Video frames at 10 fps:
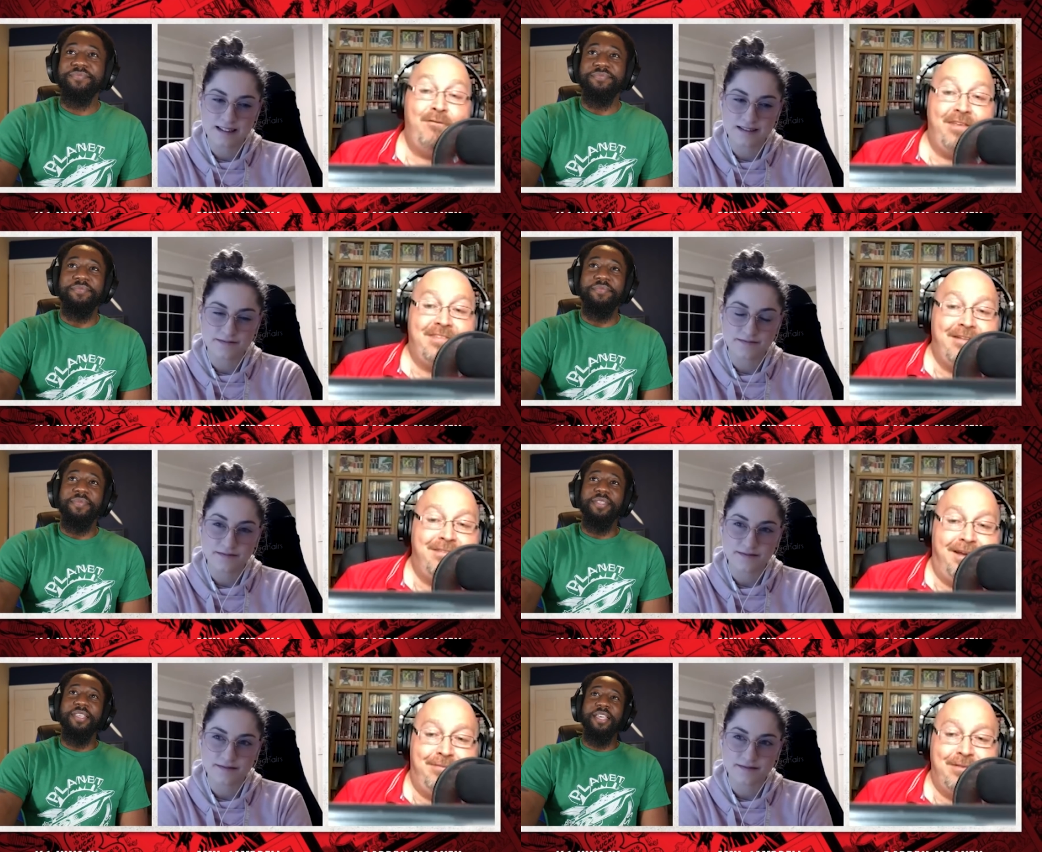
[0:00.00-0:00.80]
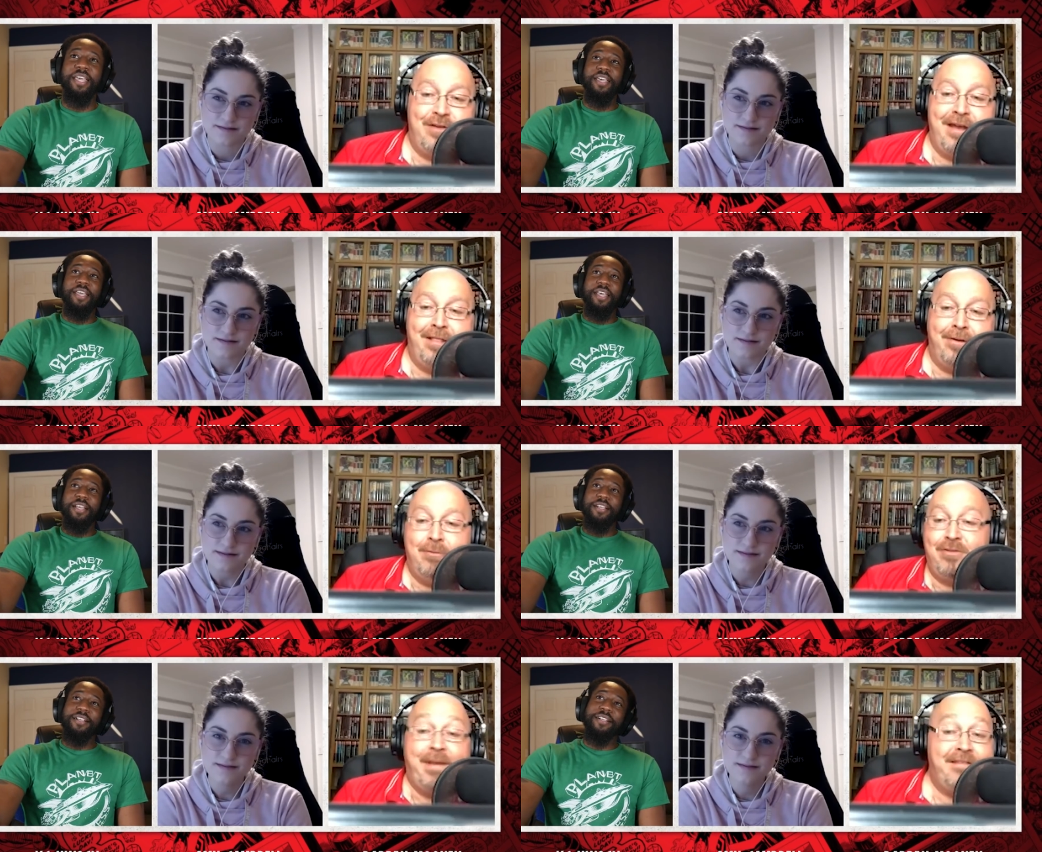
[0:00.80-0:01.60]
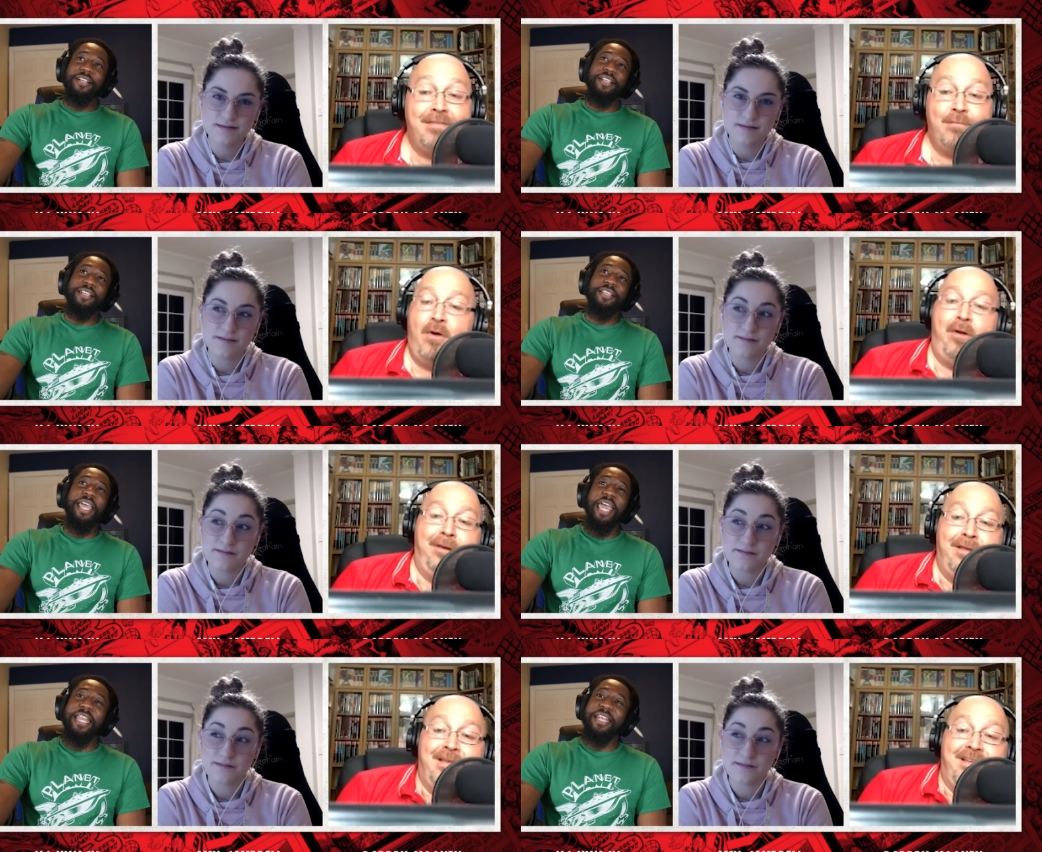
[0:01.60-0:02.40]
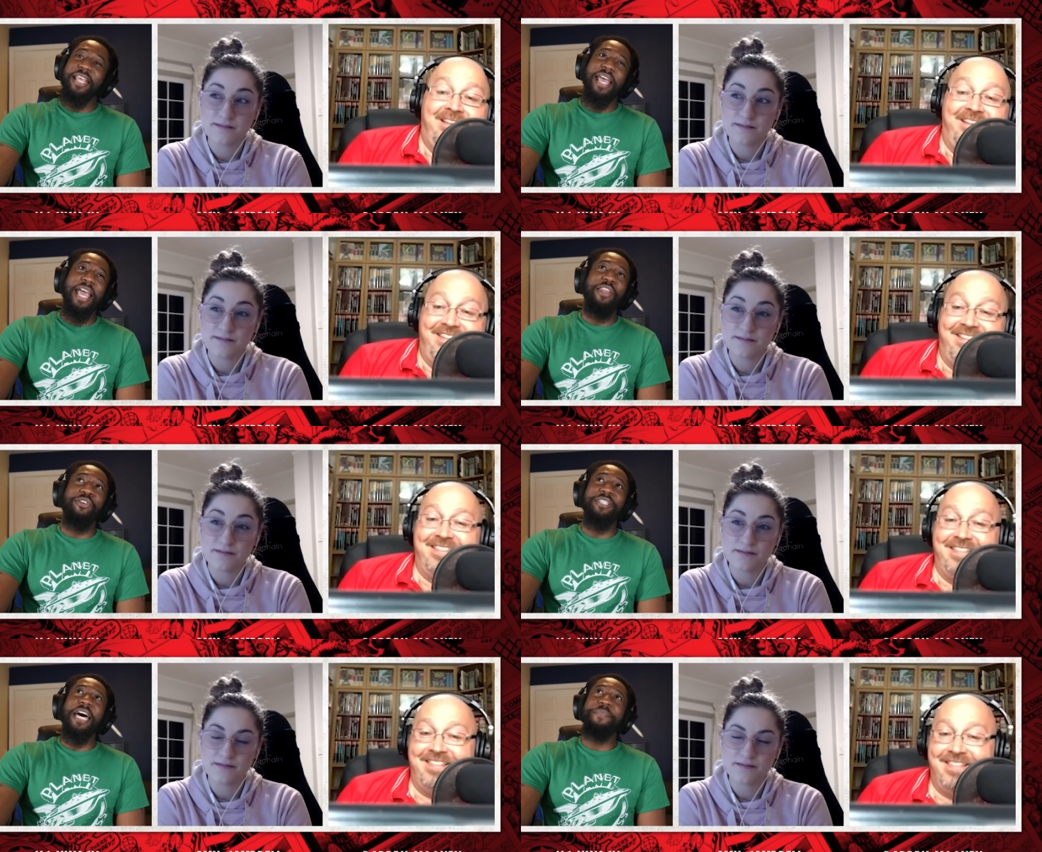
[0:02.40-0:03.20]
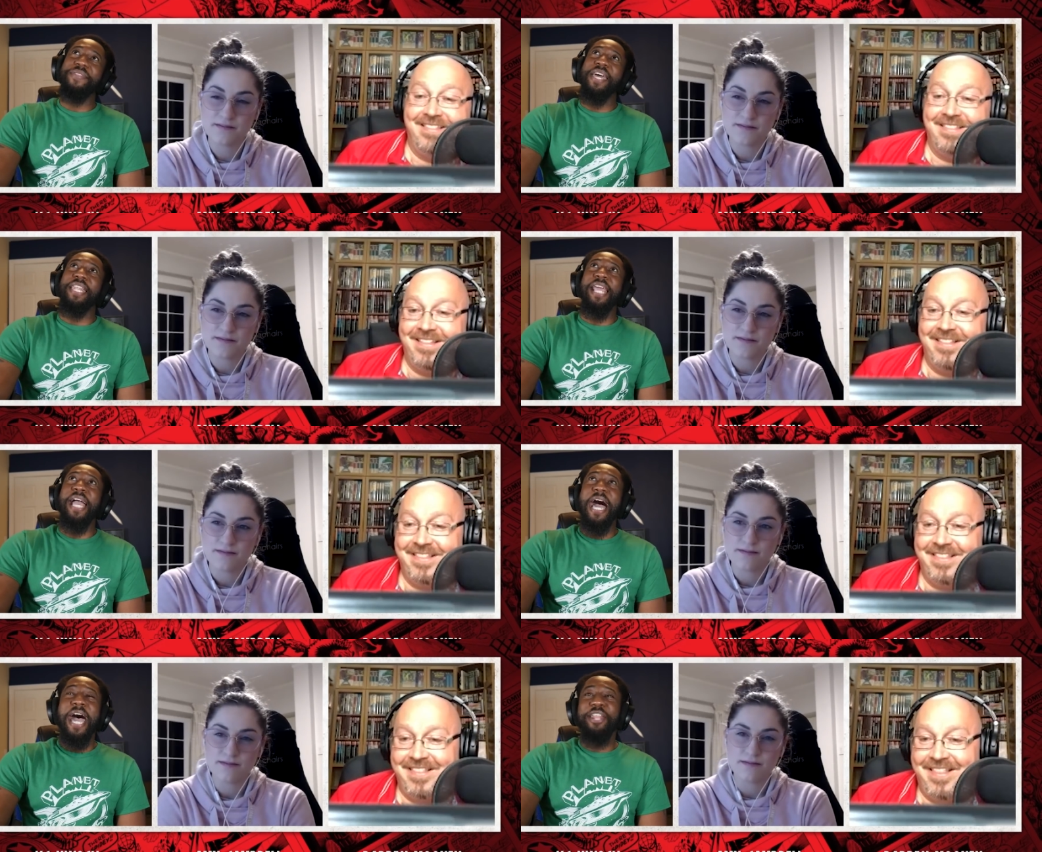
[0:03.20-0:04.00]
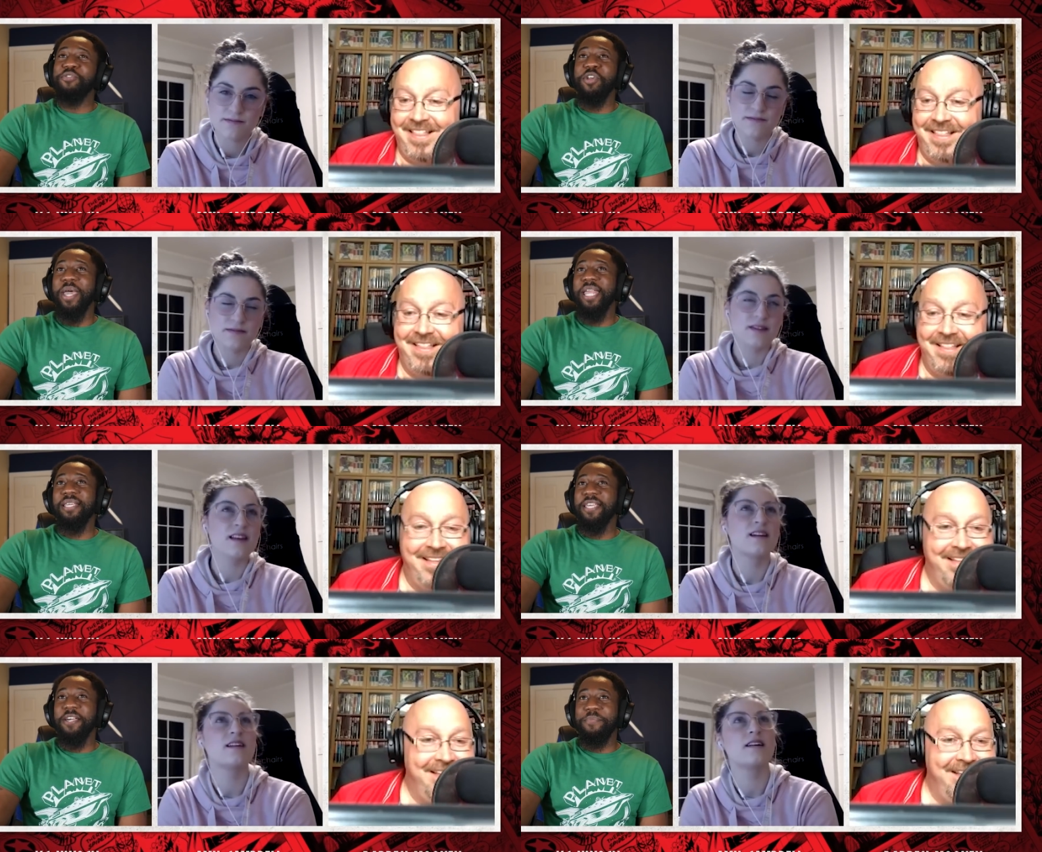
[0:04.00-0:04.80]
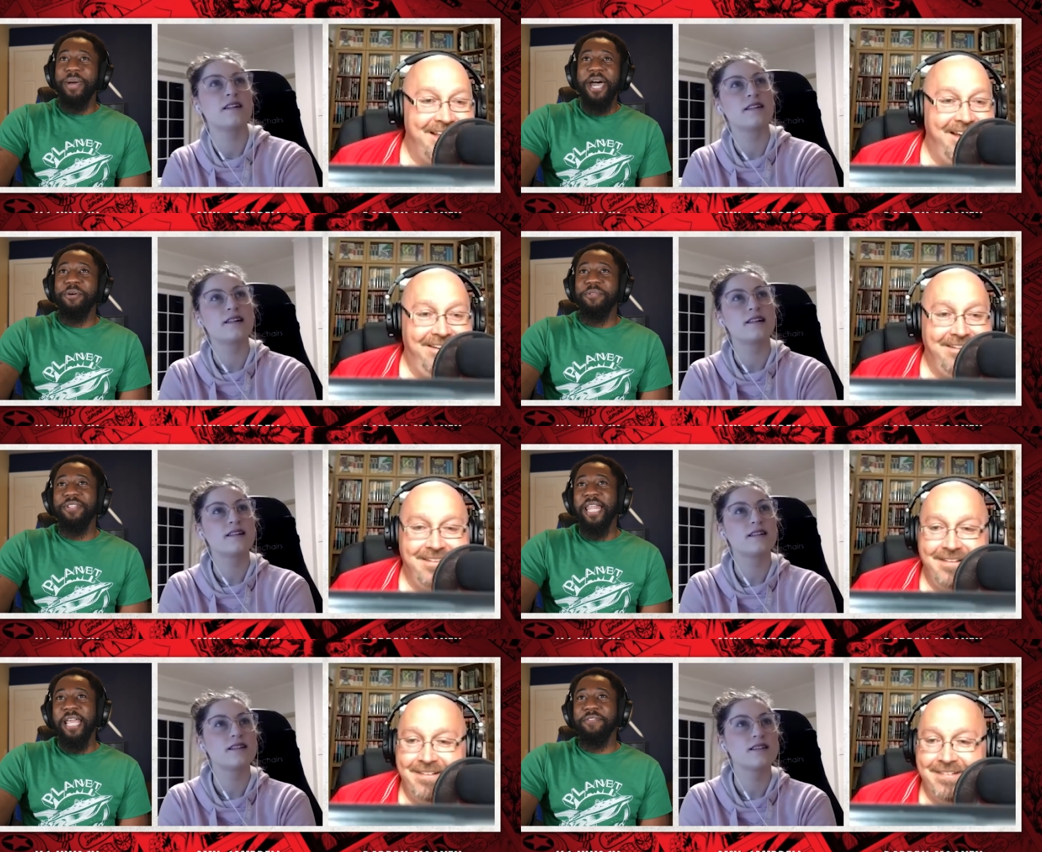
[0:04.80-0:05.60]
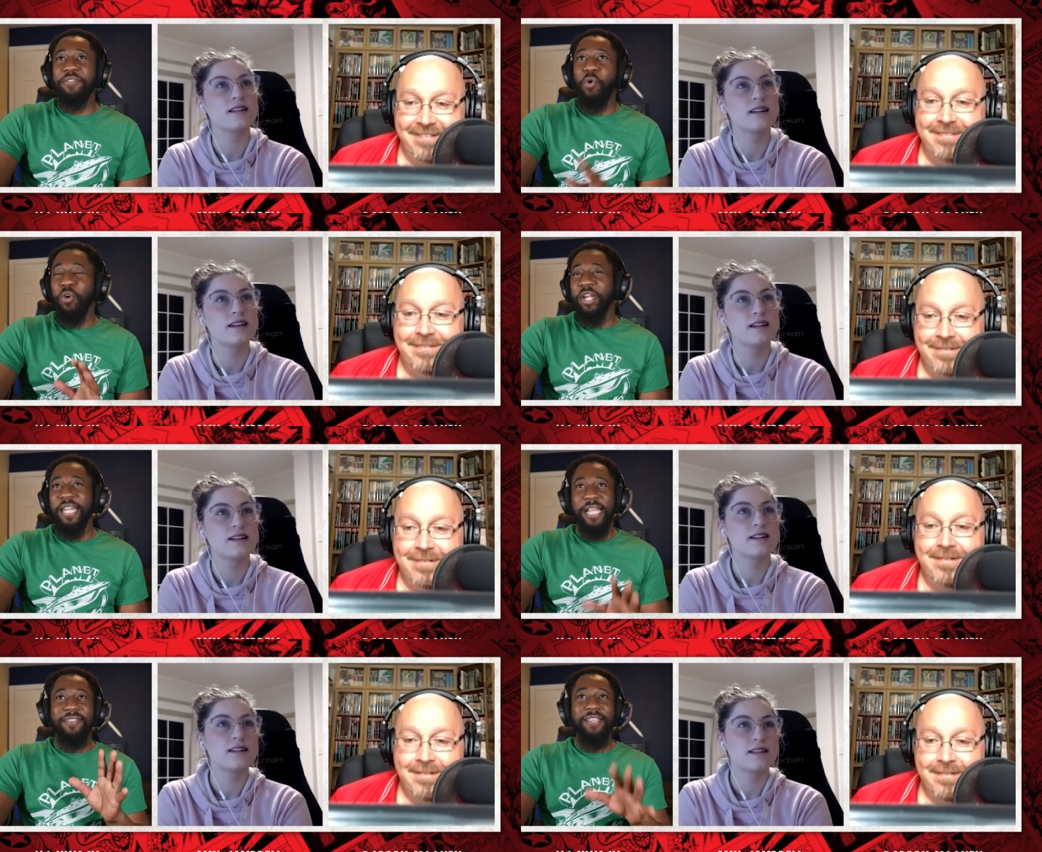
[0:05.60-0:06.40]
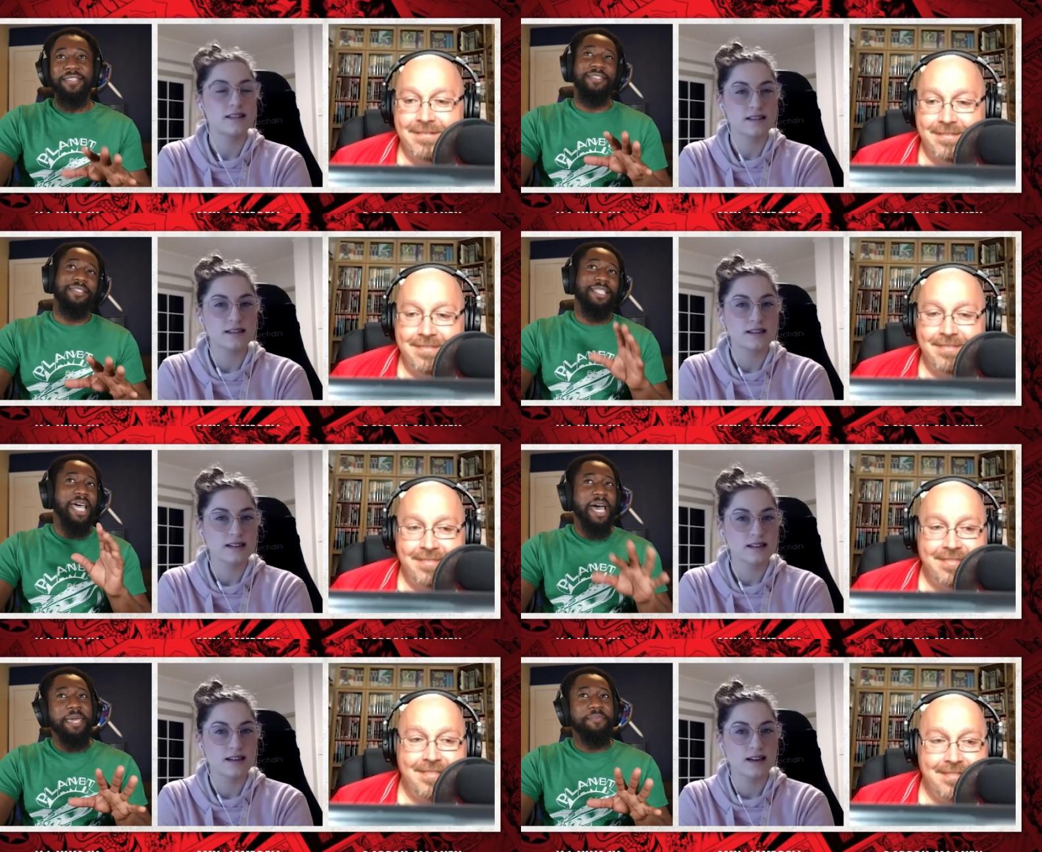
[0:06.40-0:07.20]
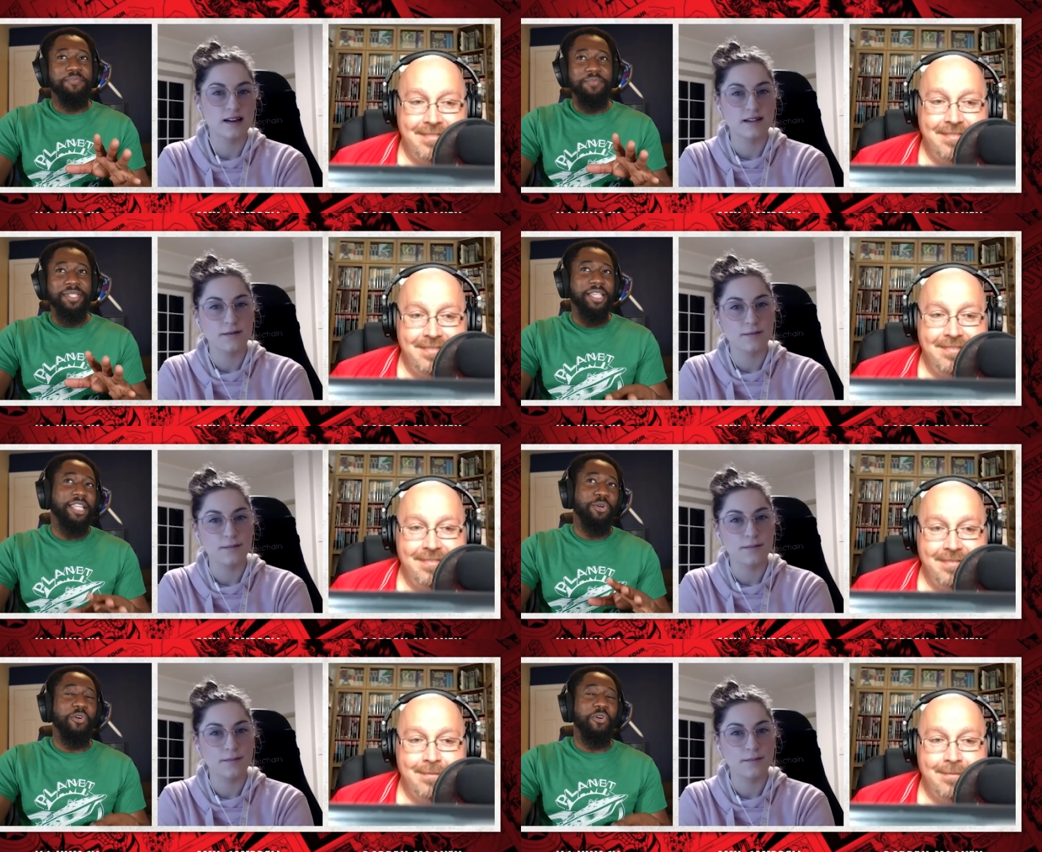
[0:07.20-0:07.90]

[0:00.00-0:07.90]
Speaker 1: of this outside of the trailer which makes this fun yeah and and on top of that, like
Speaker 2: I don't know anything about like the org like this time dealing